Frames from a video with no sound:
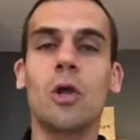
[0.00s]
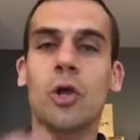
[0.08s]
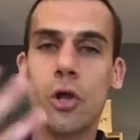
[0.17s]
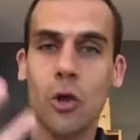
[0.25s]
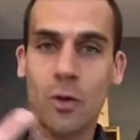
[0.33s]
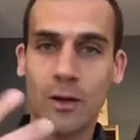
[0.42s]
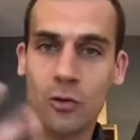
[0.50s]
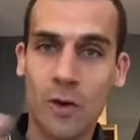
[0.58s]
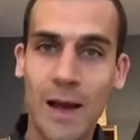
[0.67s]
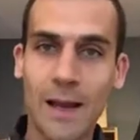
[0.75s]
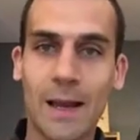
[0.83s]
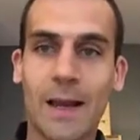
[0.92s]
show and to
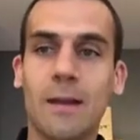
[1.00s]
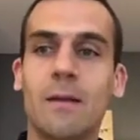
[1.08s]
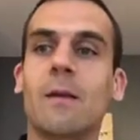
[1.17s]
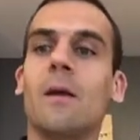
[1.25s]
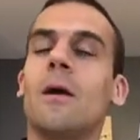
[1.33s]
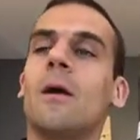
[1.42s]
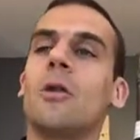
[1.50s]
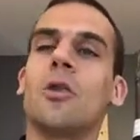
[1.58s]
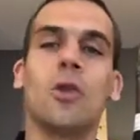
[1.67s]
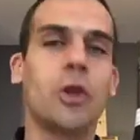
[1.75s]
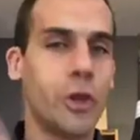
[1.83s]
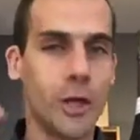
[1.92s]
highlight
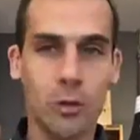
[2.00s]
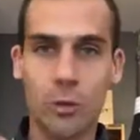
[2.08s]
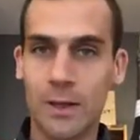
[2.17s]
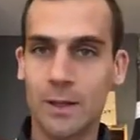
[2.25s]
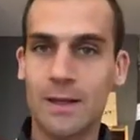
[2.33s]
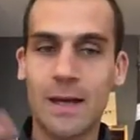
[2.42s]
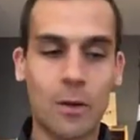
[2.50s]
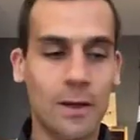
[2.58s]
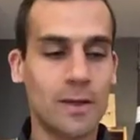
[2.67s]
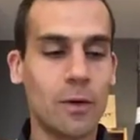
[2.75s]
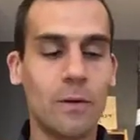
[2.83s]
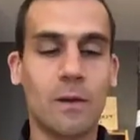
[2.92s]
the genuine
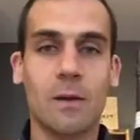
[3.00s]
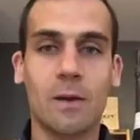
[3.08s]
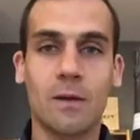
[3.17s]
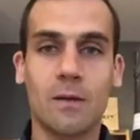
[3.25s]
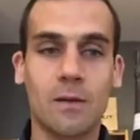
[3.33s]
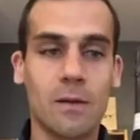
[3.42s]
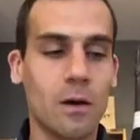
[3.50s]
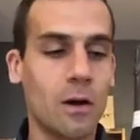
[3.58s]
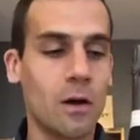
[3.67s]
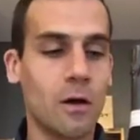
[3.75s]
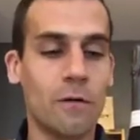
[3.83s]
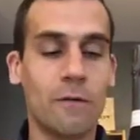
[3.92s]
characteristics
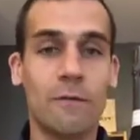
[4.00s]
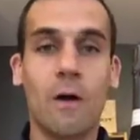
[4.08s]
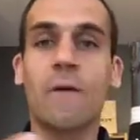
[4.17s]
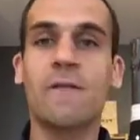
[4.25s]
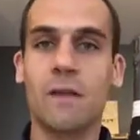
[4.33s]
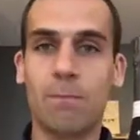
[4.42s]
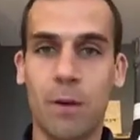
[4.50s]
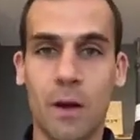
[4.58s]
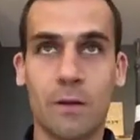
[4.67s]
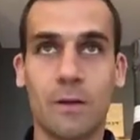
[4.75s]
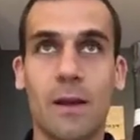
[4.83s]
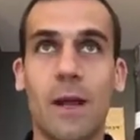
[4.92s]
of this
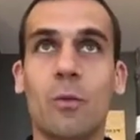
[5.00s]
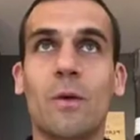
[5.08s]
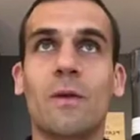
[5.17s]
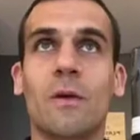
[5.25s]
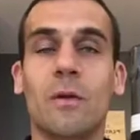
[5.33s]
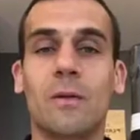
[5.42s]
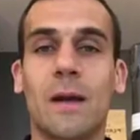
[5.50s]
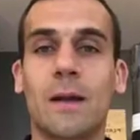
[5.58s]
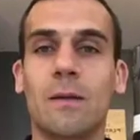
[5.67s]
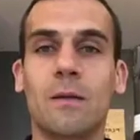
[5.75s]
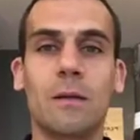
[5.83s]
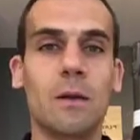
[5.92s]
plot, and we saw
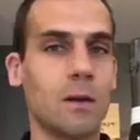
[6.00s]
that